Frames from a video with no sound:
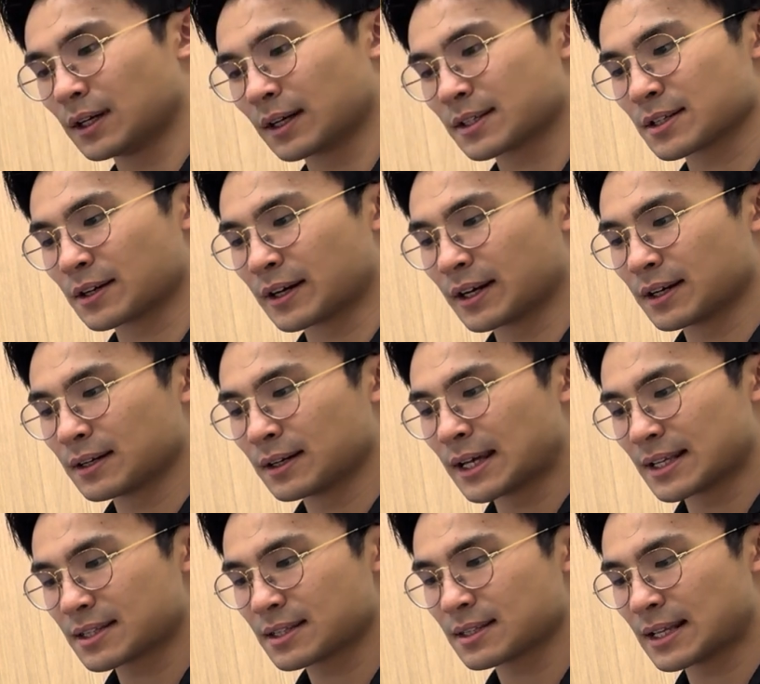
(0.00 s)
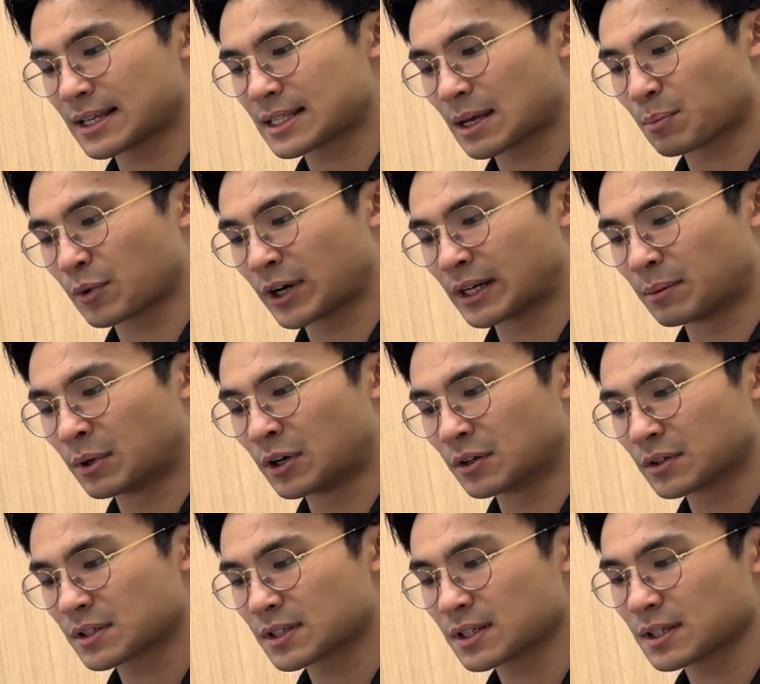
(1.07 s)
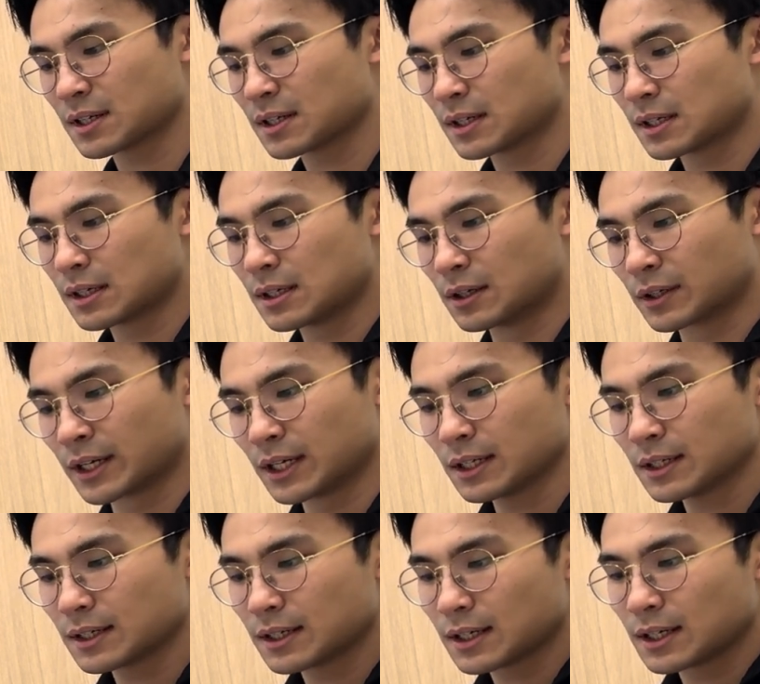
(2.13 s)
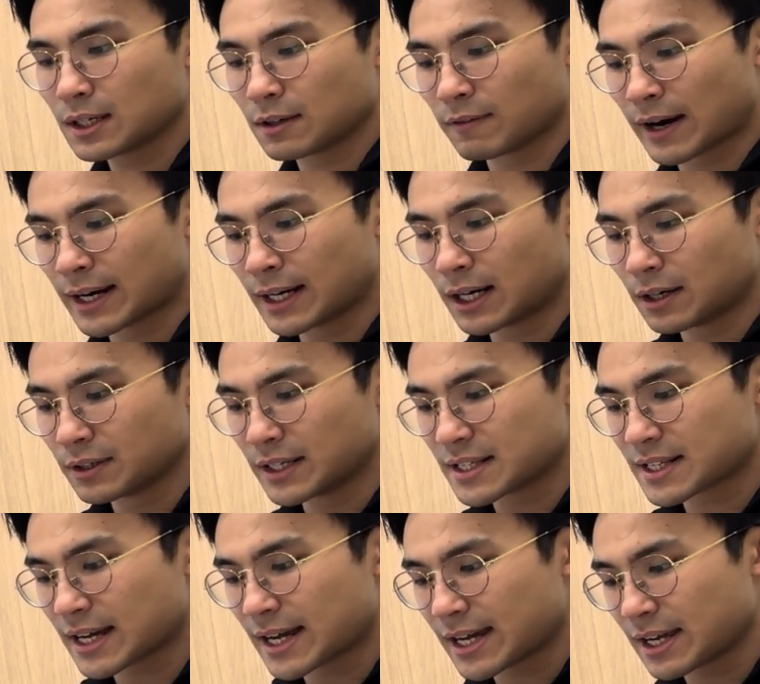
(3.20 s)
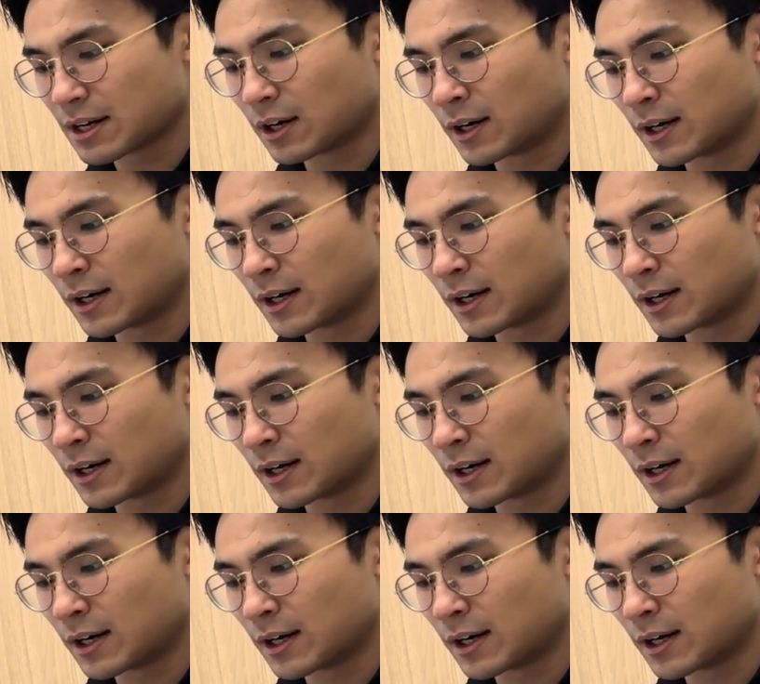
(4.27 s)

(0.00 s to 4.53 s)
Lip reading: Oh, sorry. Let's separate the balls. Okay. Right now this guy